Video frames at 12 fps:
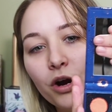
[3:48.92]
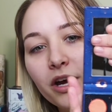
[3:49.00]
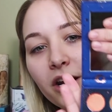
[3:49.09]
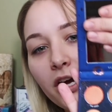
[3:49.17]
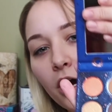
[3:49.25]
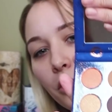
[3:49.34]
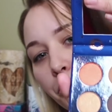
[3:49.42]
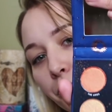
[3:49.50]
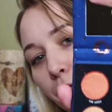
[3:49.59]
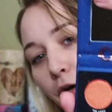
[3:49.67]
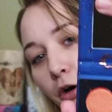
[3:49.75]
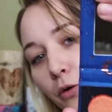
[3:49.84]
We're gonna go
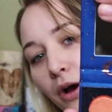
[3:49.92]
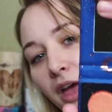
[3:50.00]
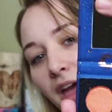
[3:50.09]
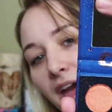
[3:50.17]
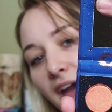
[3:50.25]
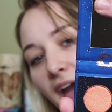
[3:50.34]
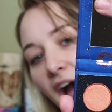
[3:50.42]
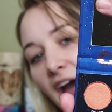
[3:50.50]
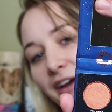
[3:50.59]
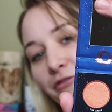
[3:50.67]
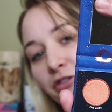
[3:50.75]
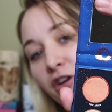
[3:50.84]
through.
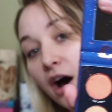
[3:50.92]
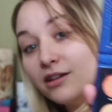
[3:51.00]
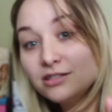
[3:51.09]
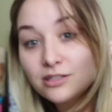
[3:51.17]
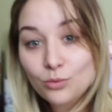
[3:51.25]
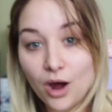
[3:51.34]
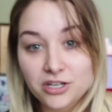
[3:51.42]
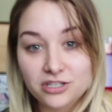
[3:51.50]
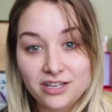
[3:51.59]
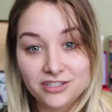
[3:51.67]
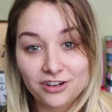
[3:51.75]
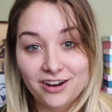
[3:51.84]
I have not swatched
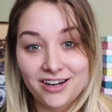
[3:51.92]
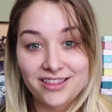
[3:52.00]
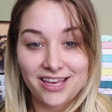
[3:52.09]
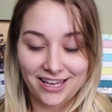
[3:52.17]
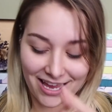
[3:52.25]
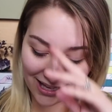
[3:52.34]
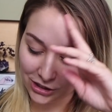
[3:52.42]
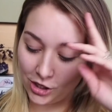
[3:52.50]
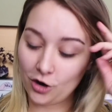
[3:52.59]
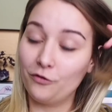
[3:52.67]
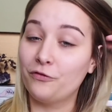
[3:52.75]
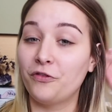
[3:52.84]
these or anything yet,
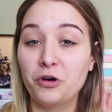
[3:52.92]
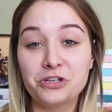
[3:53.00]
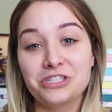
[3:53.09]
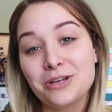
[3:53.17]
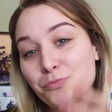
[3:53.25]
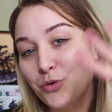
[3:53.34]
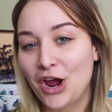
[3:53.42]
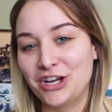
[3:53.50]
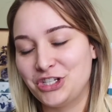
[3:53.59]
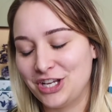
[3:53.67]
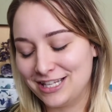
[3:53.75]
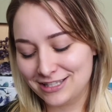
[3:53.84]
so first
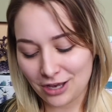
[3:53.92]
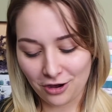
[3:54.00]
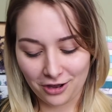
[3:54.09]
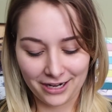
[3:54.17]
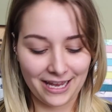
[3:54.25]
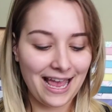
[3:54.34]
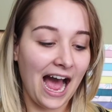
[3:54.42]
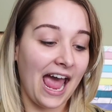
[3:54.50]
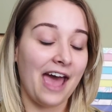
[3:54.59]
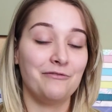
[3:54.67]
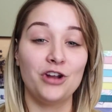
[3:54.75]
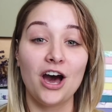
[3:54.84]
impressions on it. I
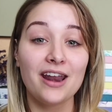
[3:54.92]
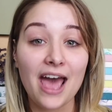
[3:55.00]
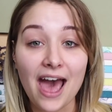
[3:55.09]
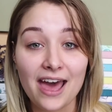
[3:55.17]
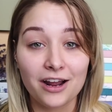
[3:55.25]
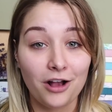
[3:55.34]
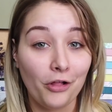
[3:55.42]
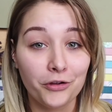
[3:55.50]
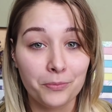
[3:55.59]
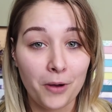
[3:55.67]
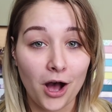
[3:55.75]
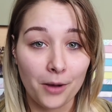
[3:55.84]
have not had a
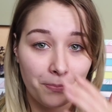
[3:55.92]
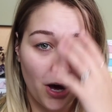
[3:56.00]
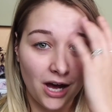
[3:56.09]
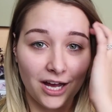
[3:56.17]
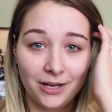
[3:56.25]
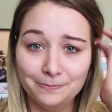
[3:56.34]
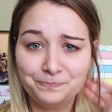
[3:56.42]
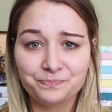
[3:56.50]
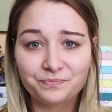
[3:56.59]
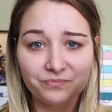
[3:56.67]
Colourpop